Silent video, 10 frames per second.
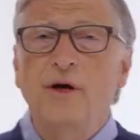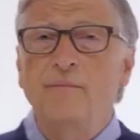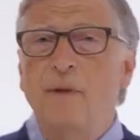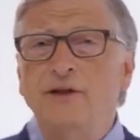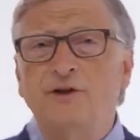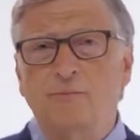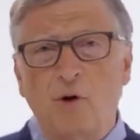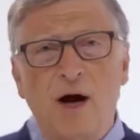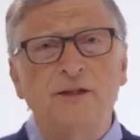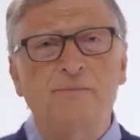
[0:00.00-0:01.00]
It might
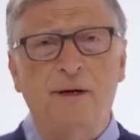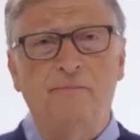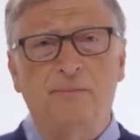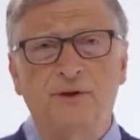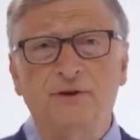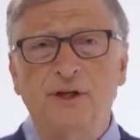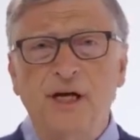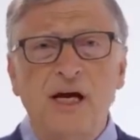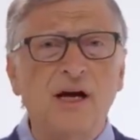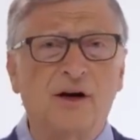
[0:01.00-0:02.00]
surprise people to
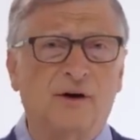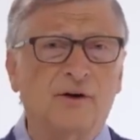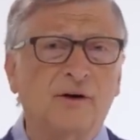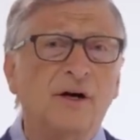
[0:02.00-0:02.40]
hear